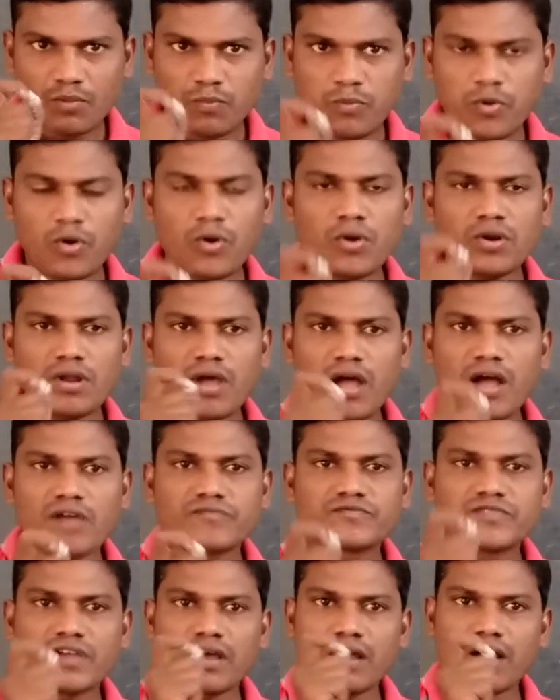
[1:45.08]
Pole
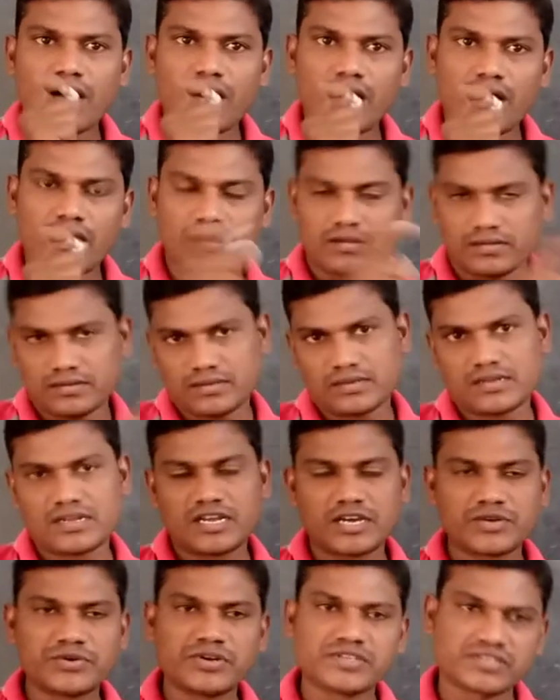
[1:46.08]
of the
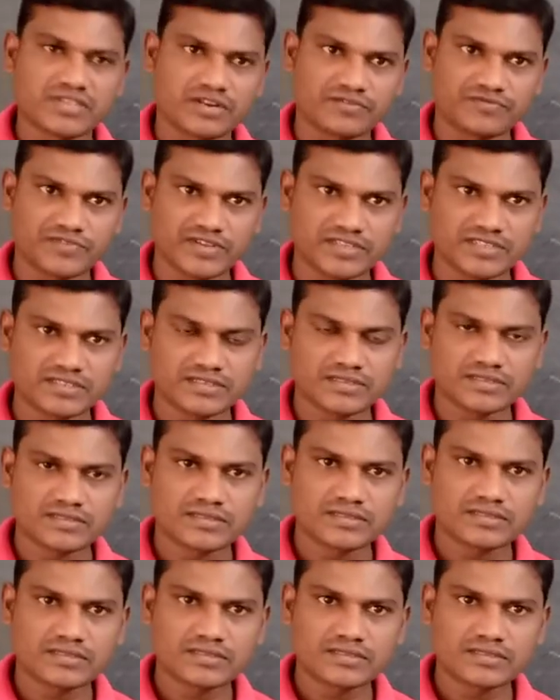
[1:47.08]
curved surface.